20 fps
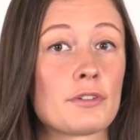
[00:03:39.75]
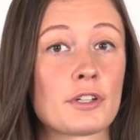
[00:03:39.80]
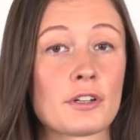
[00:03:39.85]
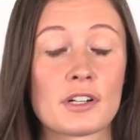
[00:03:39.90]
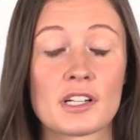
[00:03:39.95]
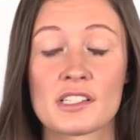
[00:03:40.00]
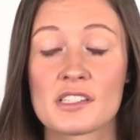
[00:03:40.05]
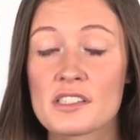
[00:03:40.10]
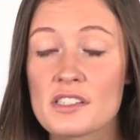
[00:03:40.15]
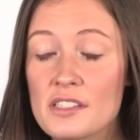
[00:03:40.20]

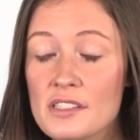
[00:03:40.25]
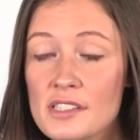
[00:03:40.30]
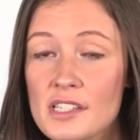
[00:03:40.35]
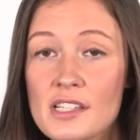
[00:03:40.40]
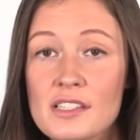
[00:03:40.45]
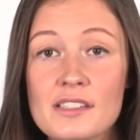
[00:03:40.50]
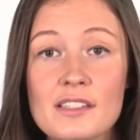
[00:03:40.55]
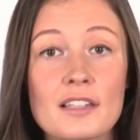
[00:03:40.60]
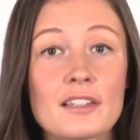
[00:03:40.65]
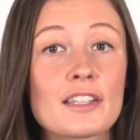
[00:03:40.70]
They're
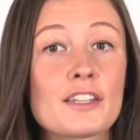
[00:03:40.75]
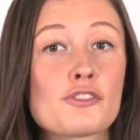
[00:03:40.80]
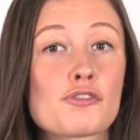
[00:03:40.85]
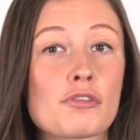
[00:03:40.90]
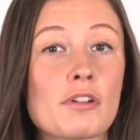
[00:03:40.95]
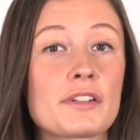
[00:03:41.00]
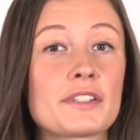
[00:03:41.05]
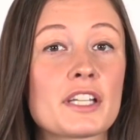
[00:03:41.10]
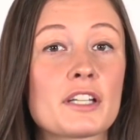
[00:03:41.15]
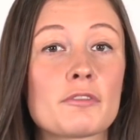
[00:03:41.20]
consistently
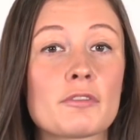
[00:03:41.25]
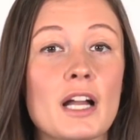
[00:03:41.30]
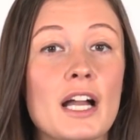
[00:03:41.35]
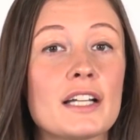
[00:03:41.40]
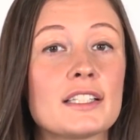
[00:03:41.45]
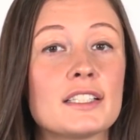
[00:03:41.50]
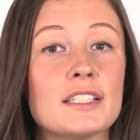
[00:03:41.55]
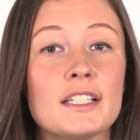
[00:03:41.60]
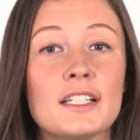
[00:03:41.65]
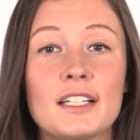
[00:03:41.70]
trending
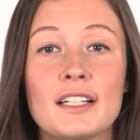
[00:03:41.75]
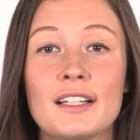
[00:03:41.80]
red.